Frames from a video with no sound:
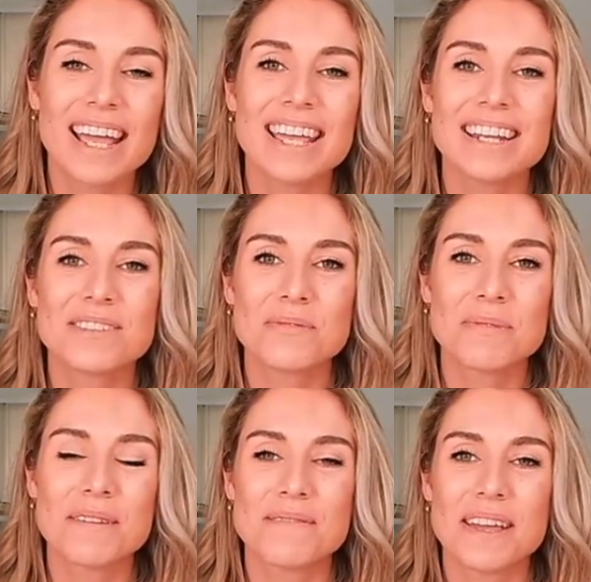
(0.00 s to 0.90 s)
it is one of
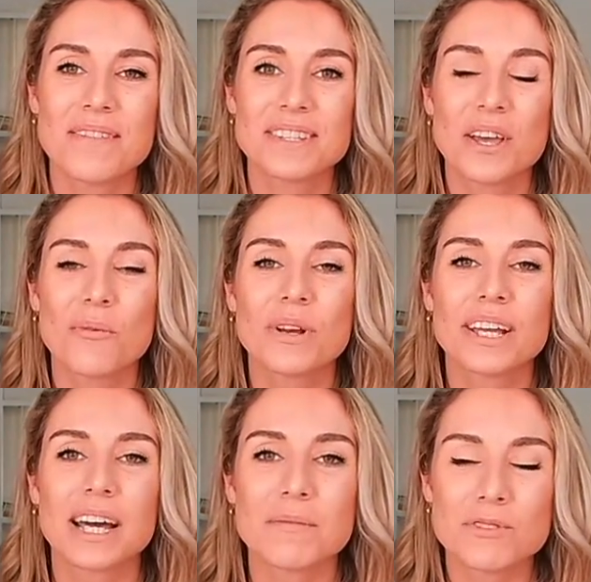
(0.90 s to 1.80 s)
my favorites when
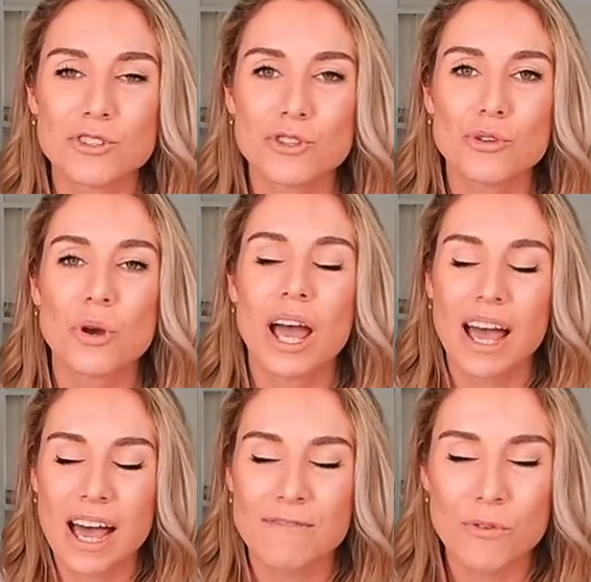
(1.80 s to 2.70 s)
it comes to
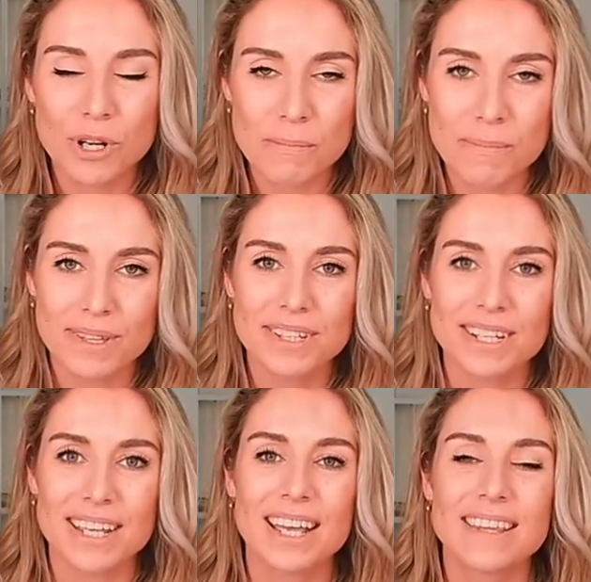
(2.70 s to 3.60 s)

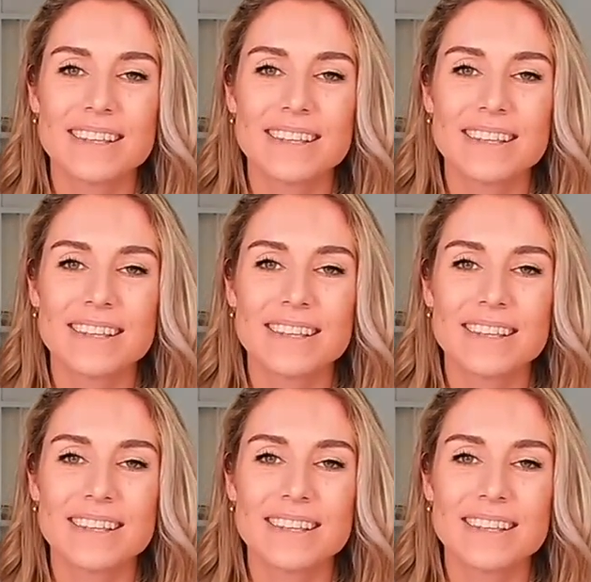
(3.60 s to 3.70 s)
affordability.